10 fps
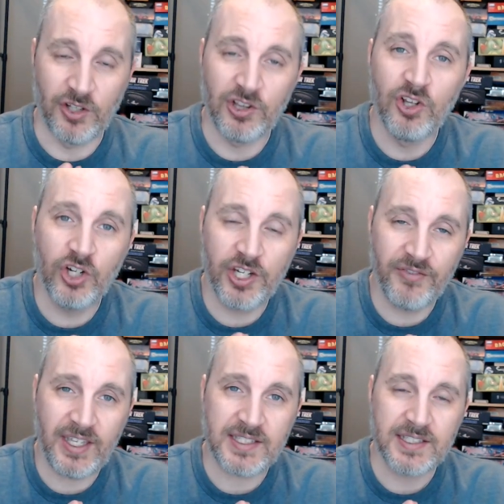the look
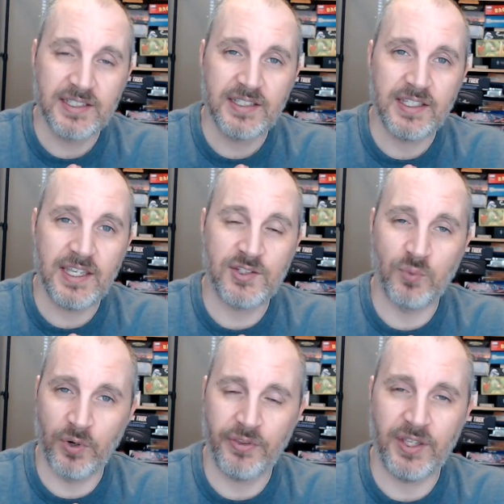of it
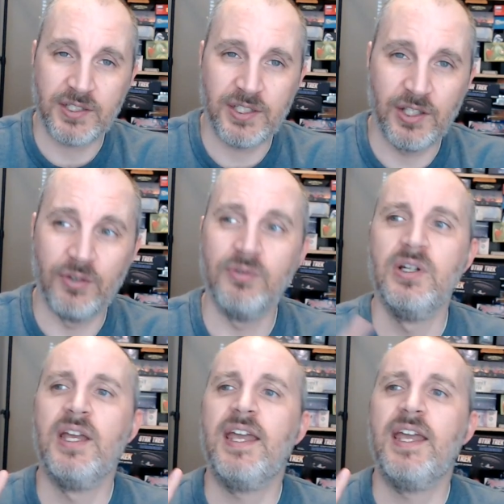is worth it to you,